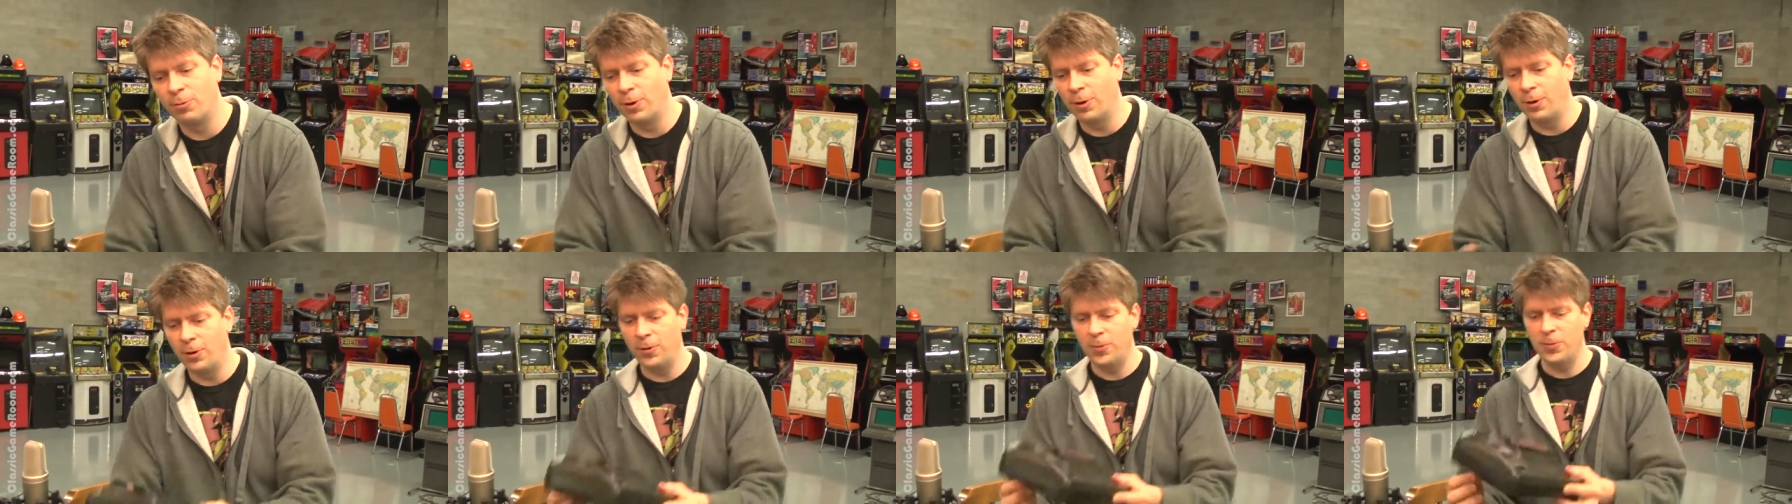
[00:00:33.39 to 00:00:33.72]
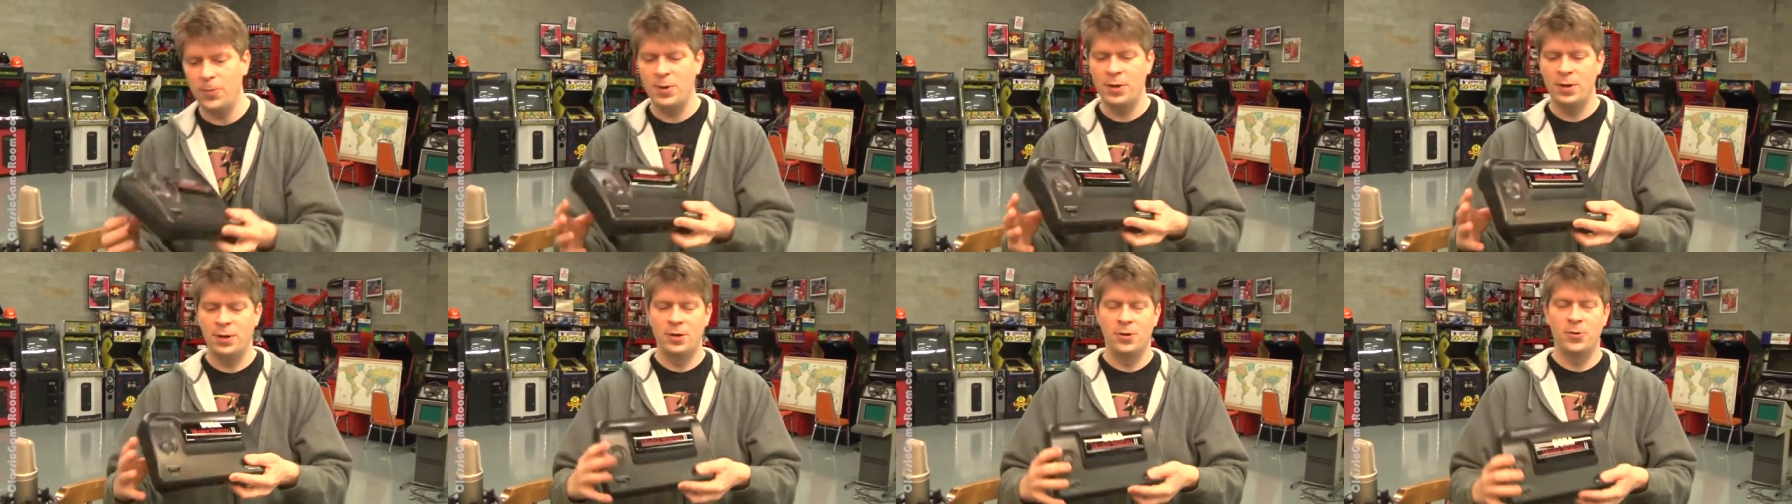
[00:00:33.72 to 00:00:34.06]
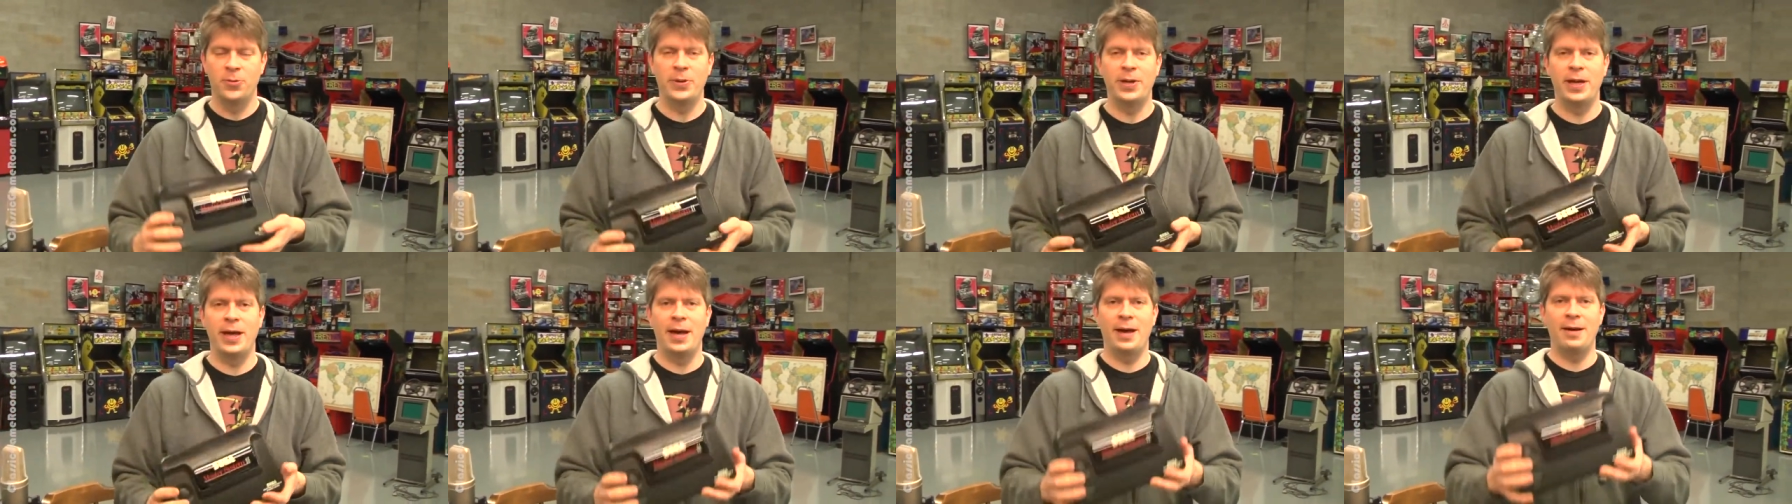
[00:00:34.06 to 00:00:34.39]
Rome,
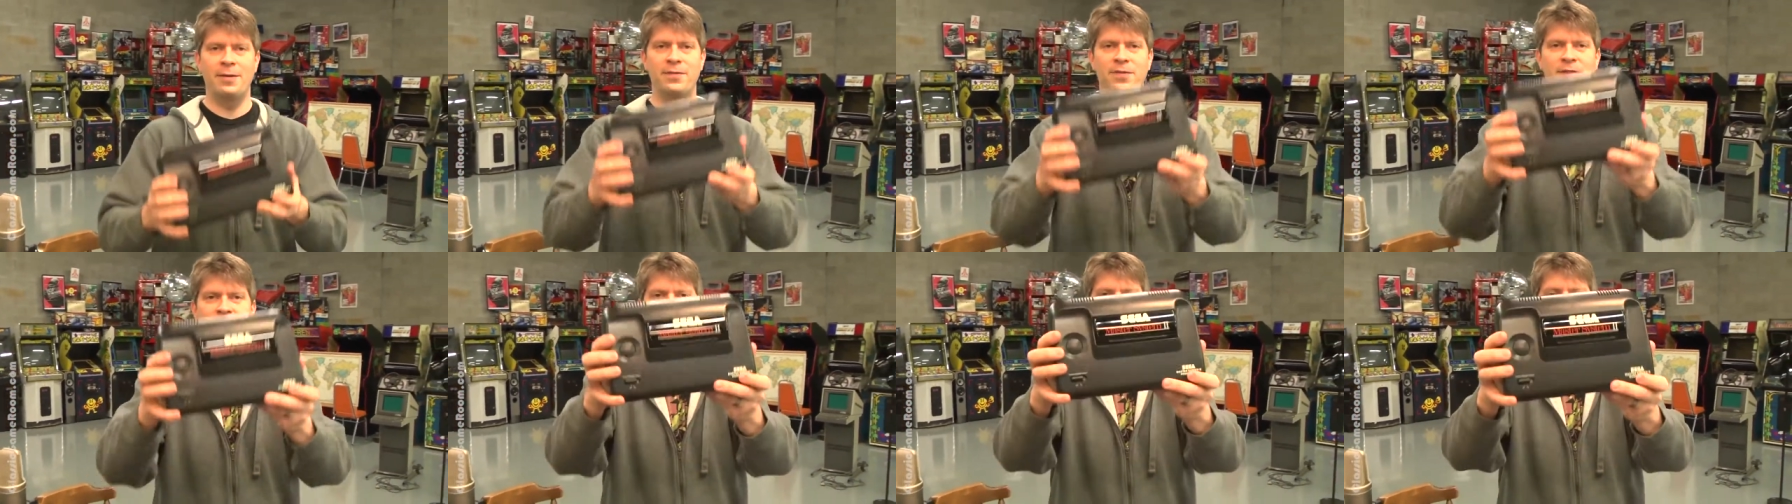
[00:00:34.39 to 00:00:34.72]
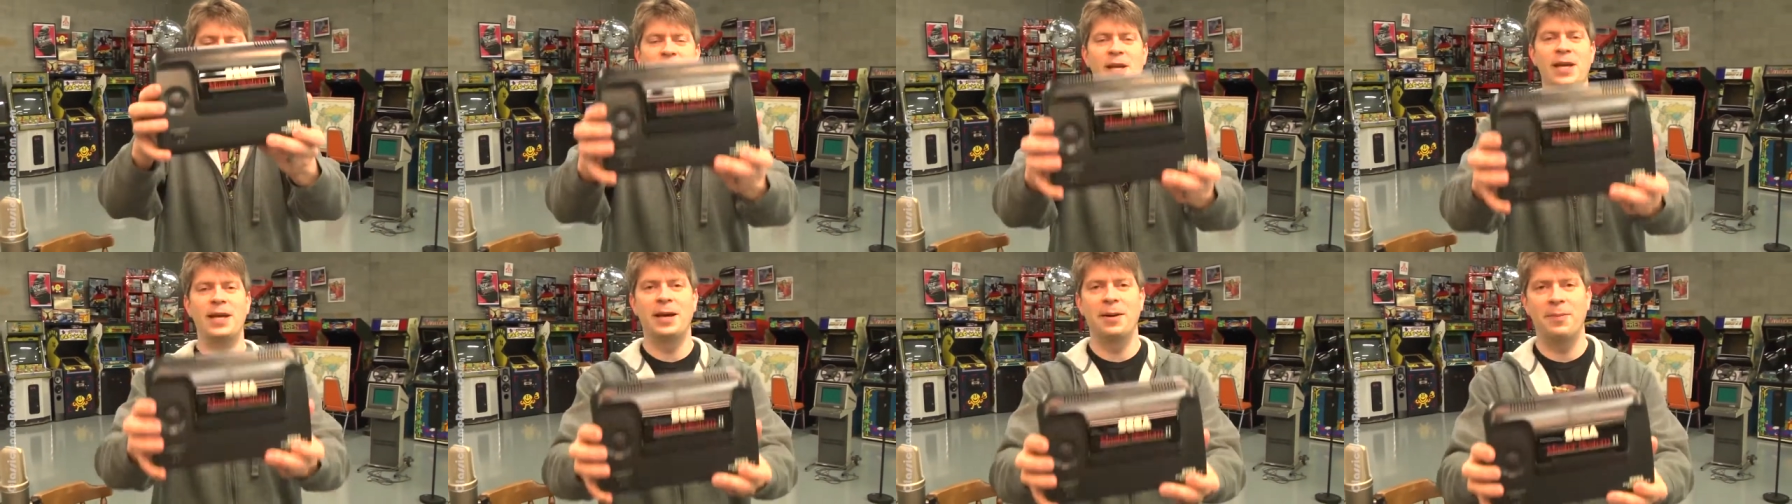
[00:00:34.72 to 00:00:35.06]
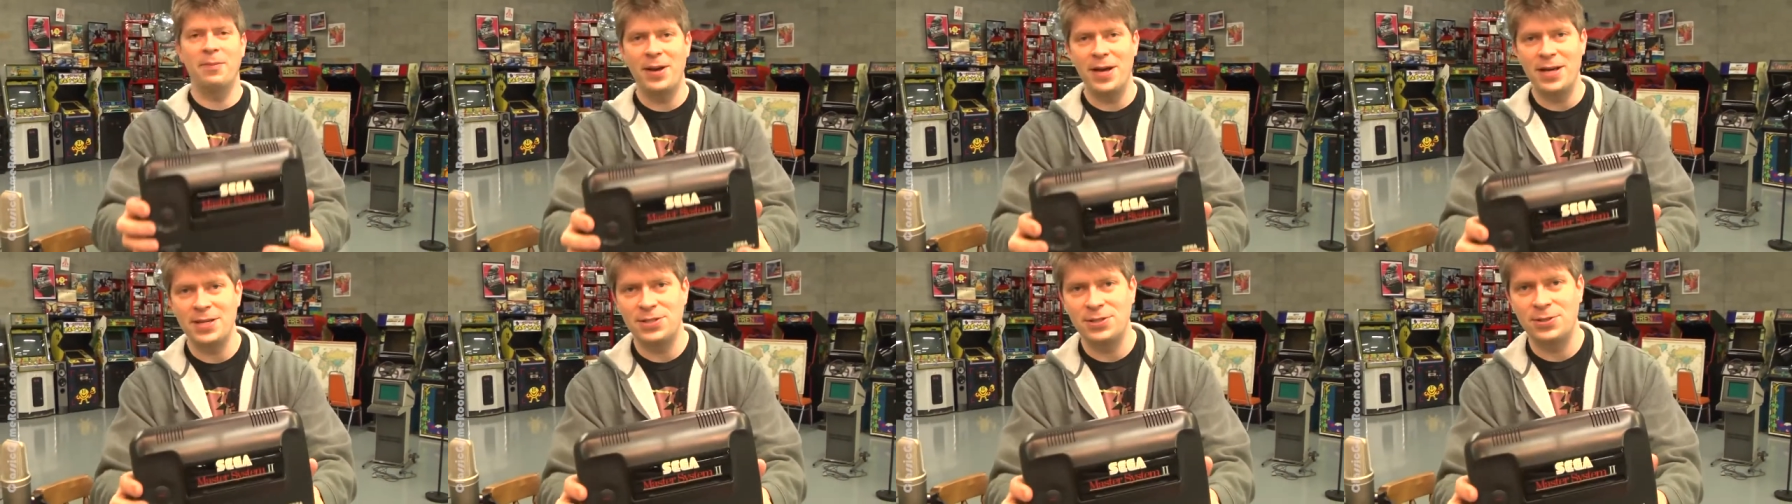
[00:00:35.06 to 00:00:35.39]
we have the Sega
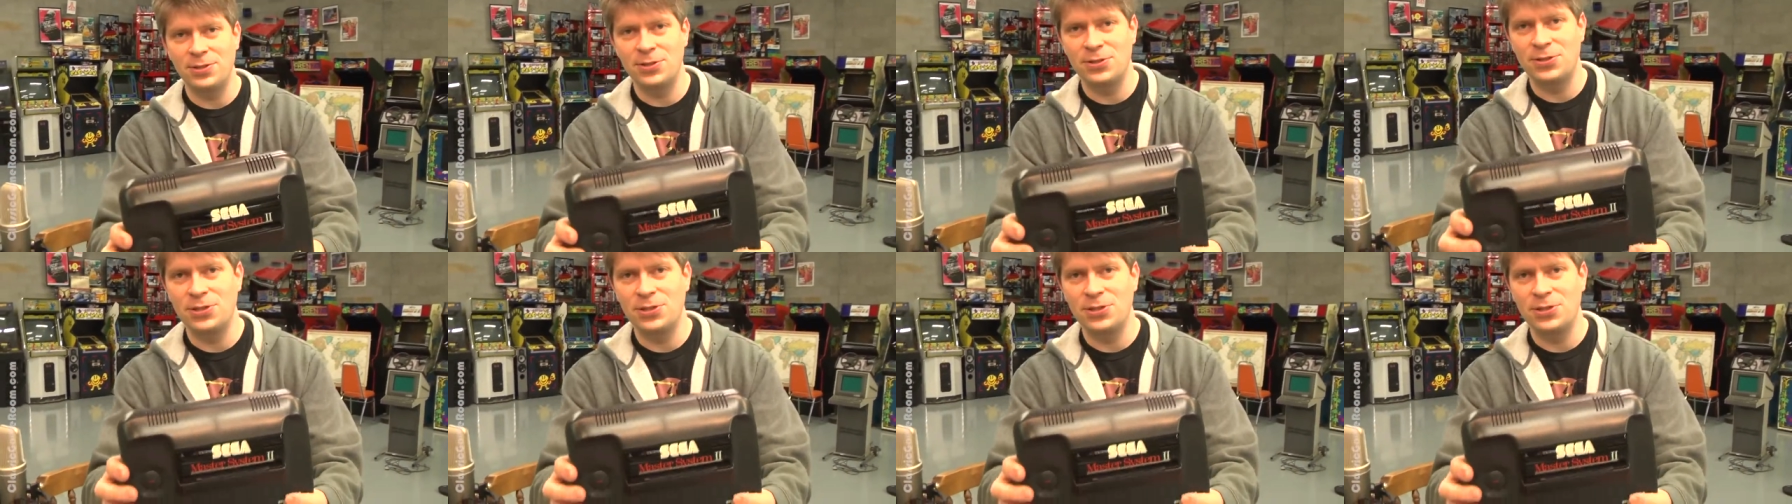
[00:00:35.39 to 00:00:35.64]
Master